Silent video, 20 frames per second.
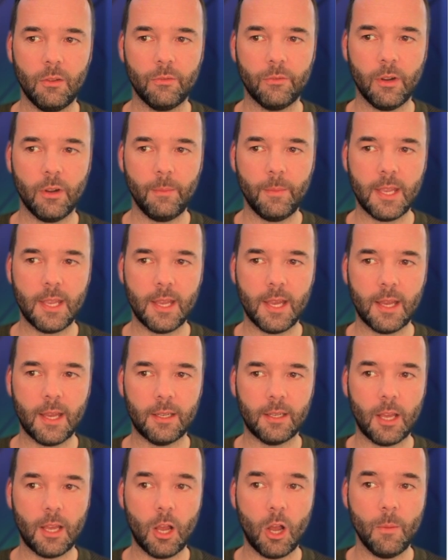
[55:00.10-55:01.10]
from here
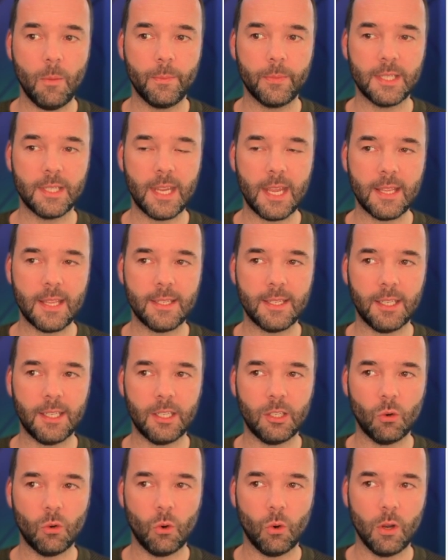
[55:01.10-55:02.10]
and
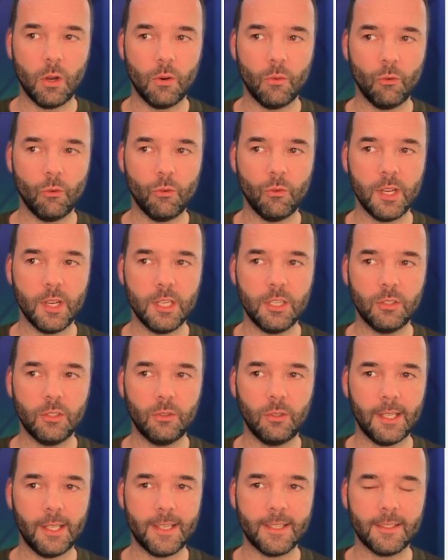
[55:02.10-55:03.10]
updating your
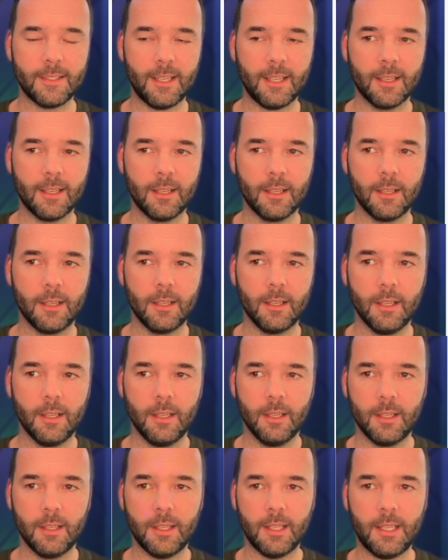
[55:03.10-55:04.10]
original listing.
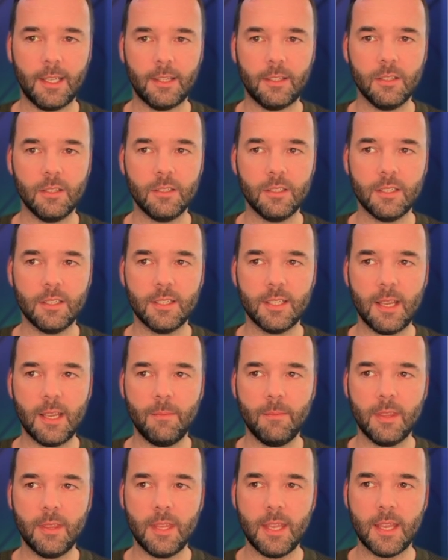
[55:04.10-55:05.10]
Then it does the same
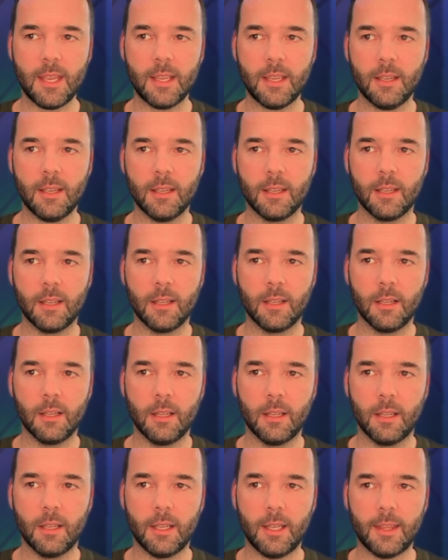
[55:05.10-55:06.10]
thing
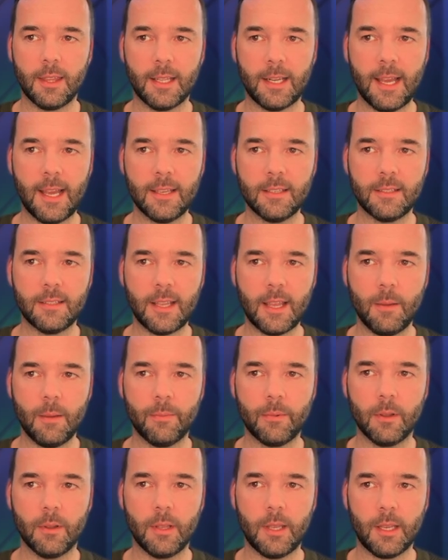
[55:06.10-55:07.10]
in the last
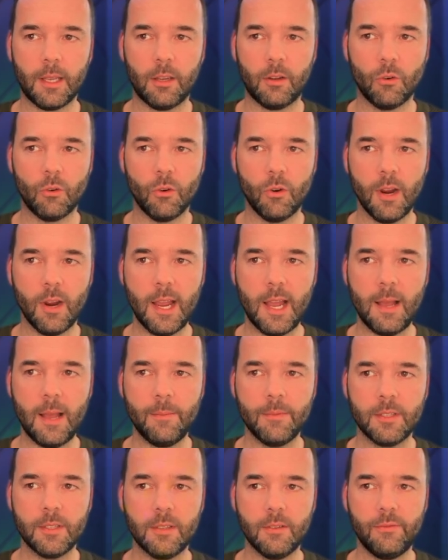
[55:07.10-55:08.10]
step. It
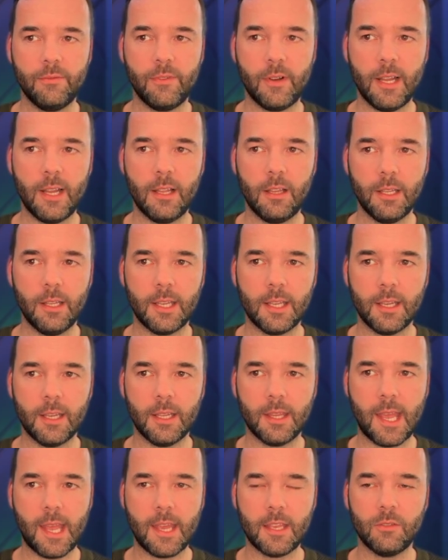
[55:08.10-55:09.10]
grabs the file here,
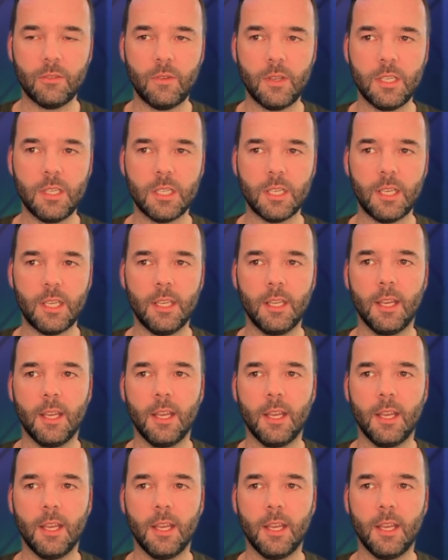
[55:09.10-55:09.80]
the SVG,